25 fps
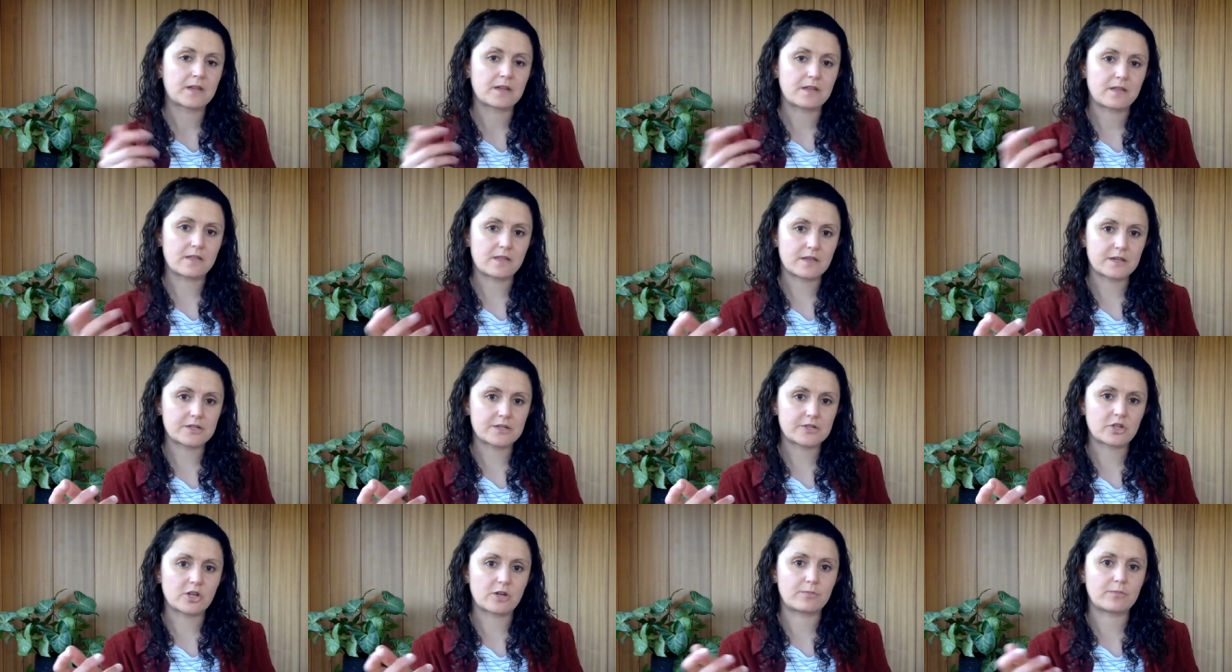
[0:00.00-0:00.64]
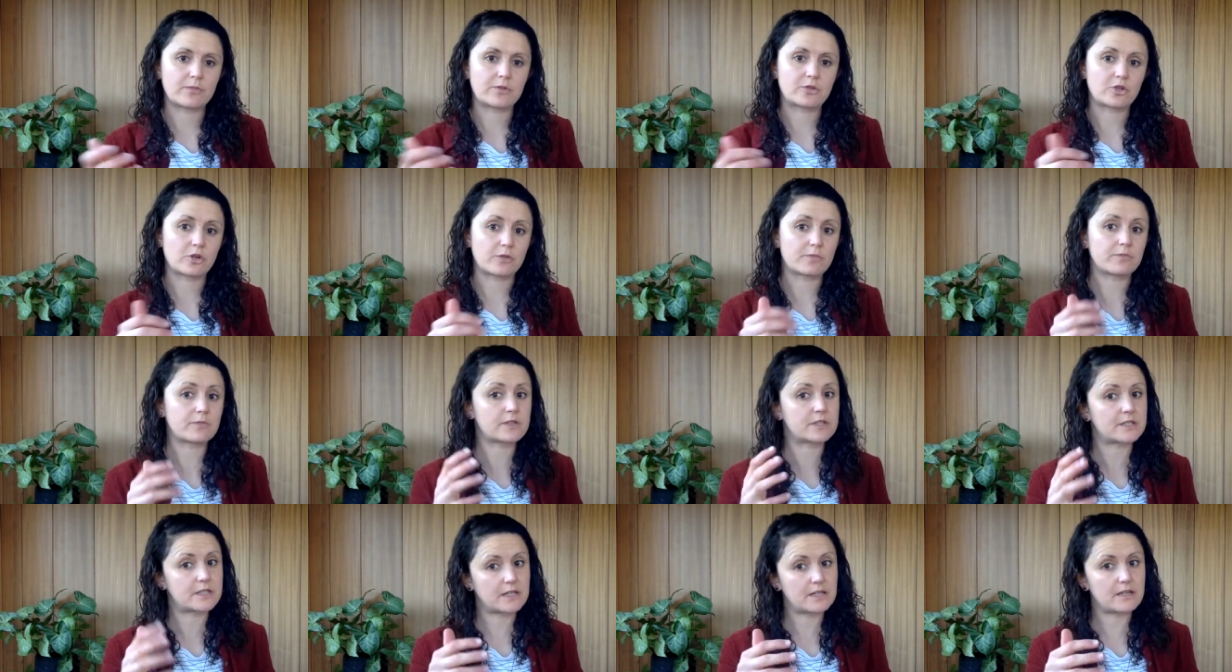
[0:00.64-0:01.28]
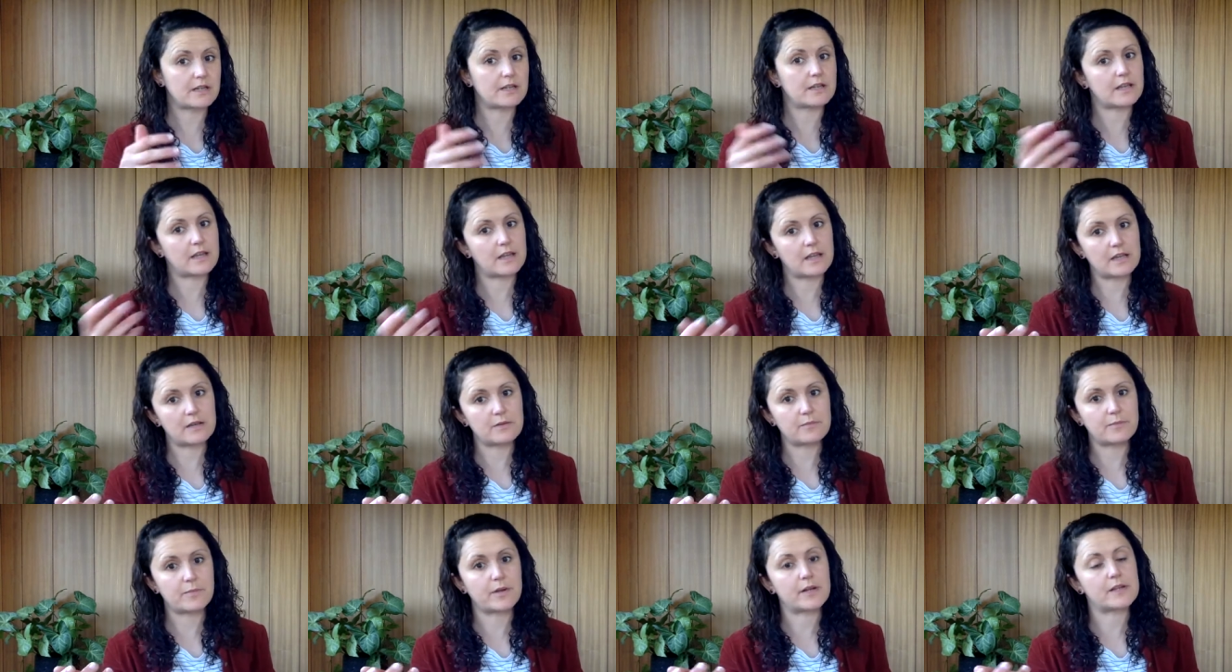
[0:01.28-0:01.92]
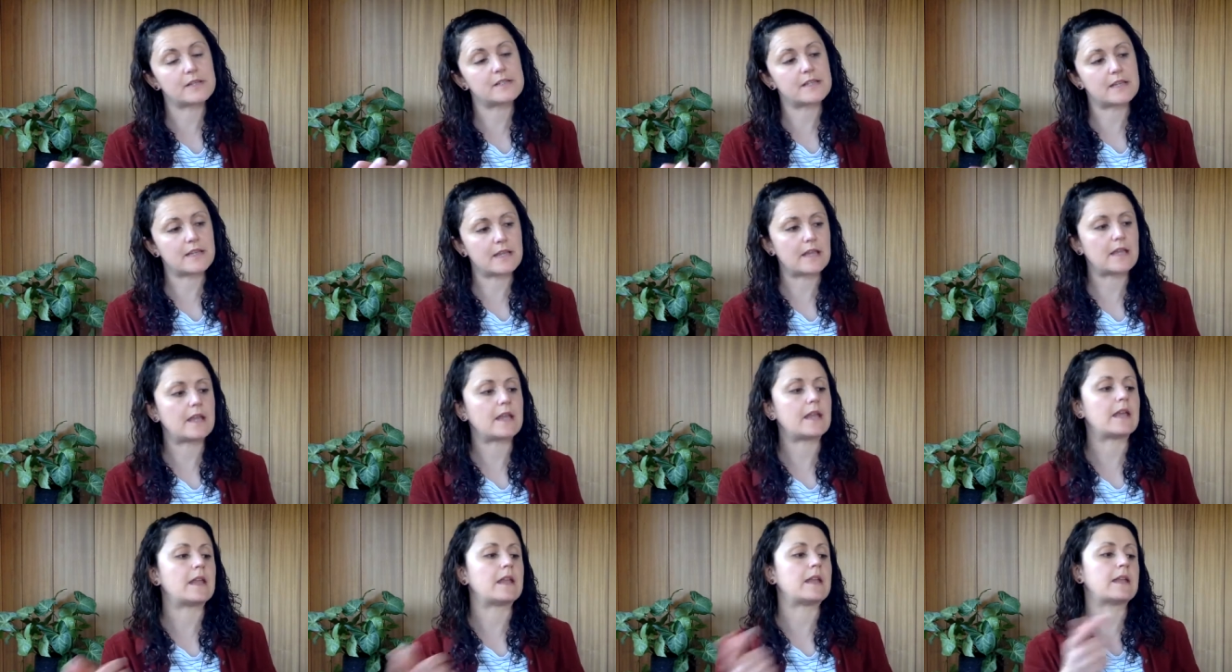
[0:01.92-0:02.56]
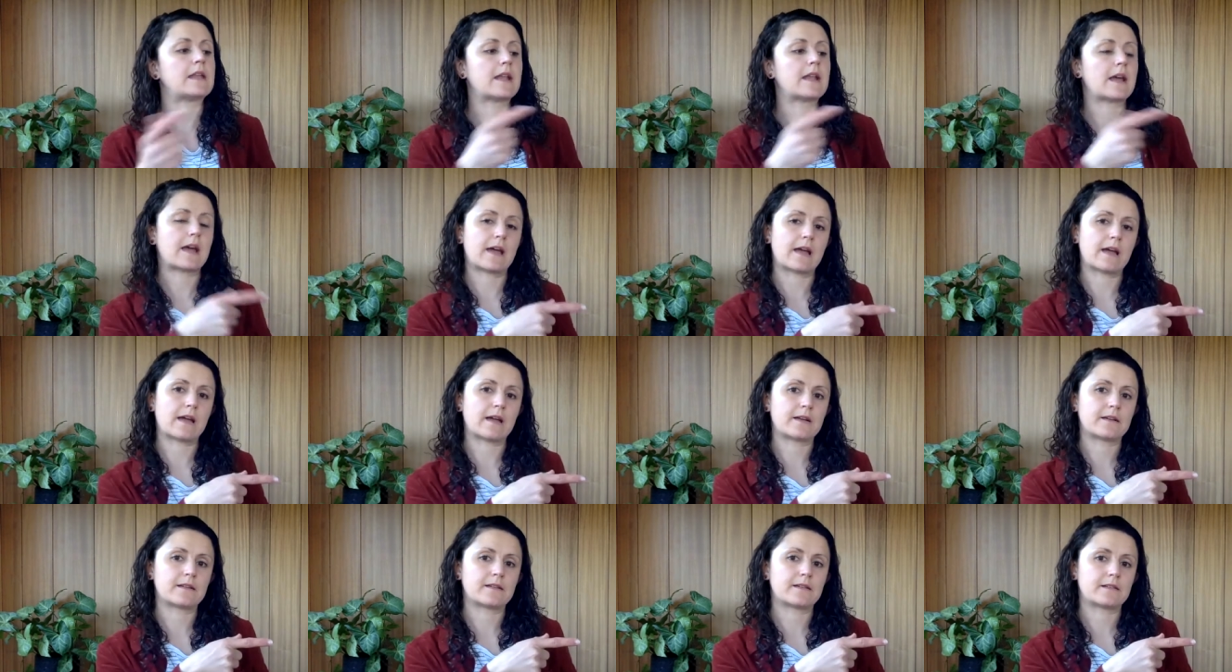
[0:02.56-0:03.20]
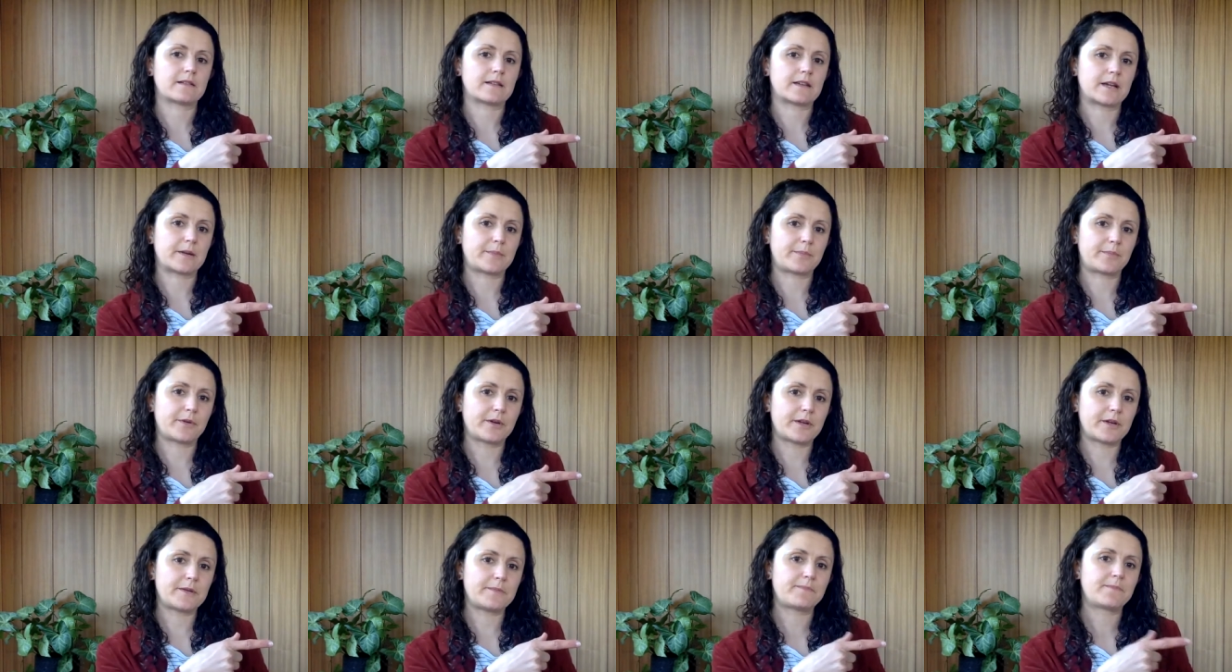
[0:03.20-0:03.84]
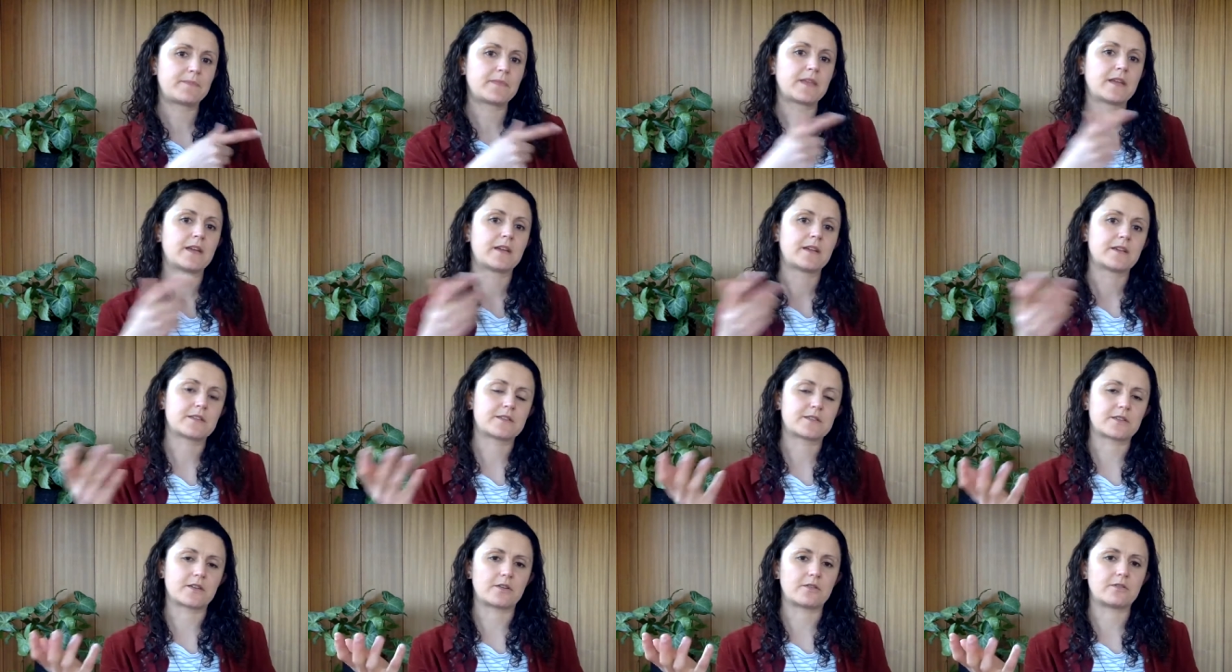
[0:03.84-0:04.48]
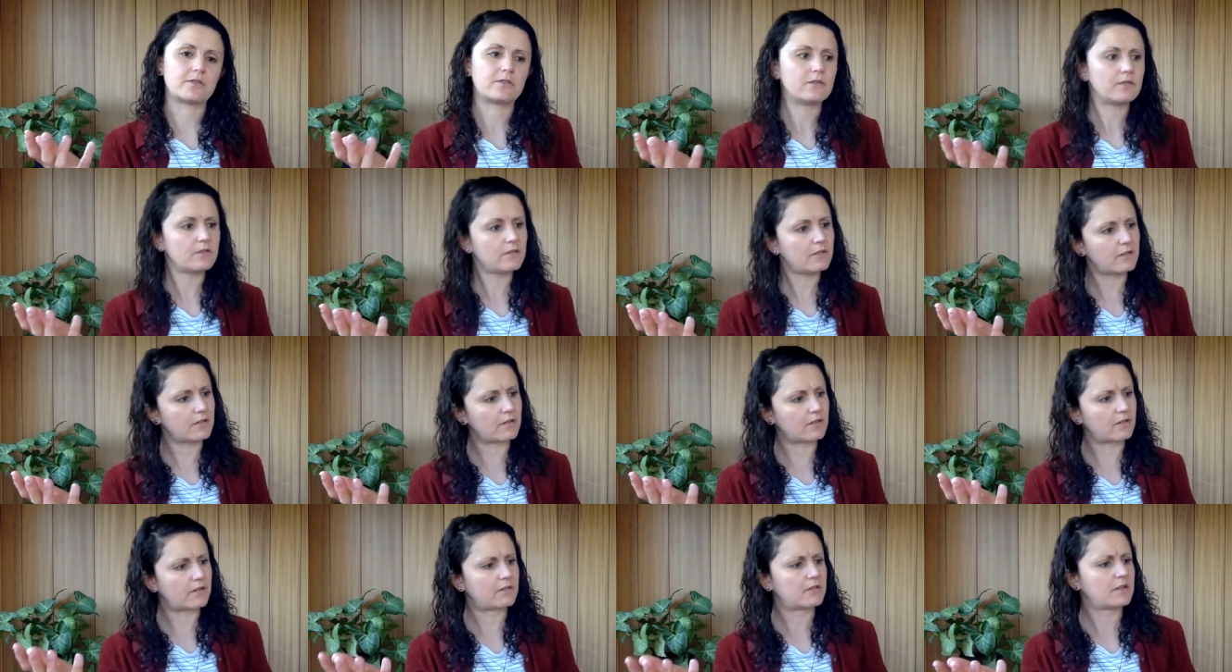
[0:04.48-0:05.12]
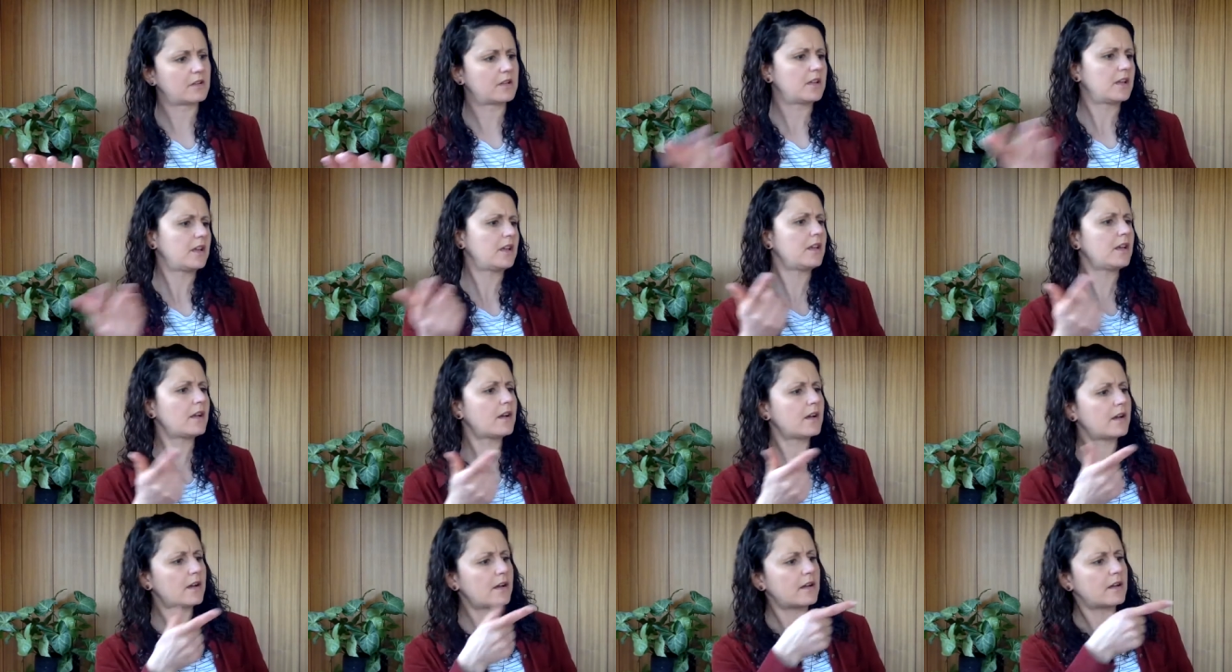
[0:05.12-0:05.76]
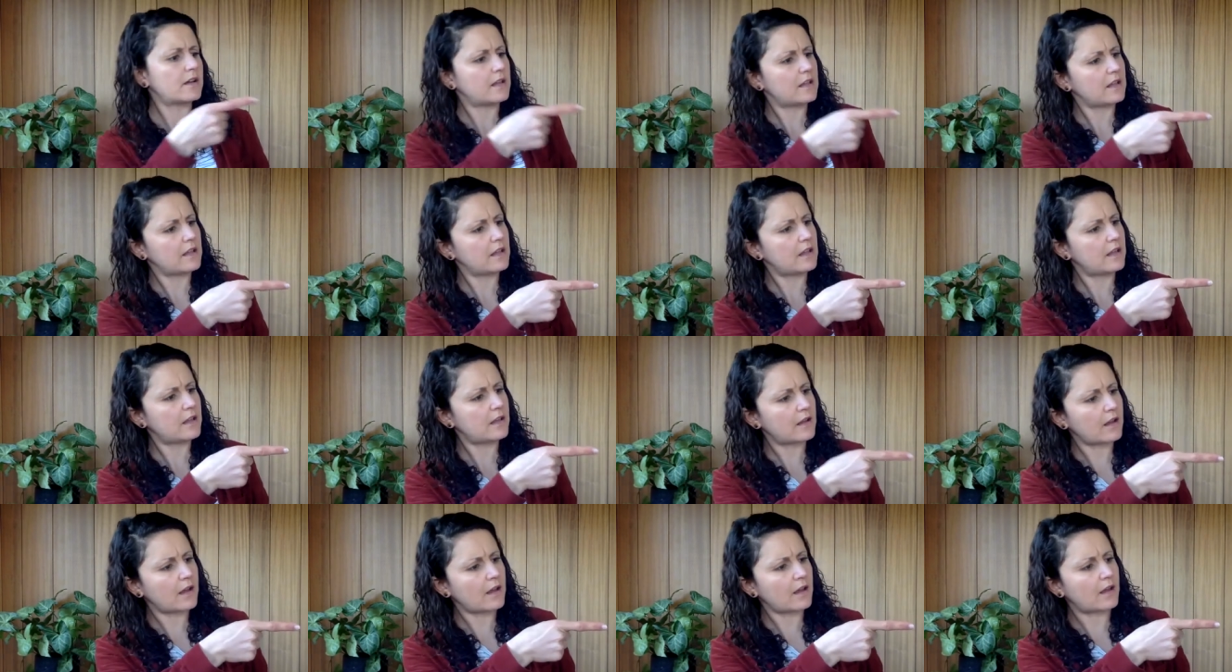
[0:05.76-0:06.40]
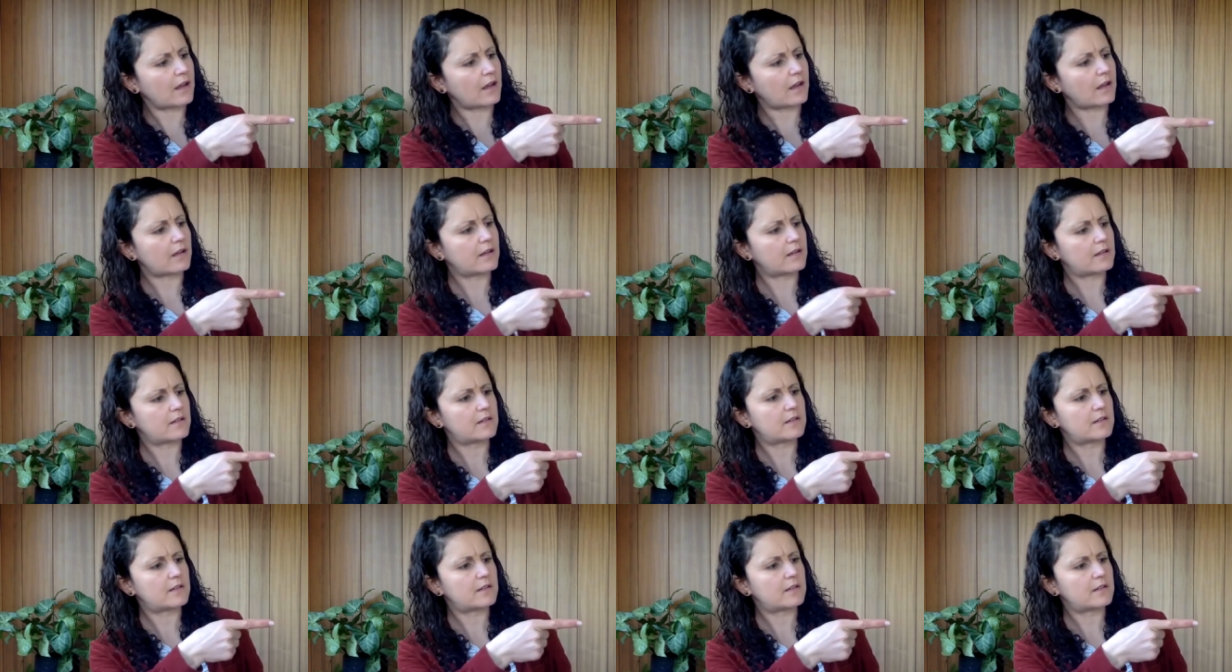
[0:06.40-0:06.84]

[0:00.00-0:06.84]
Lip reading: This time we drop the T again, but it's ēnā. Ka pai? So, oh, he aha ēnā.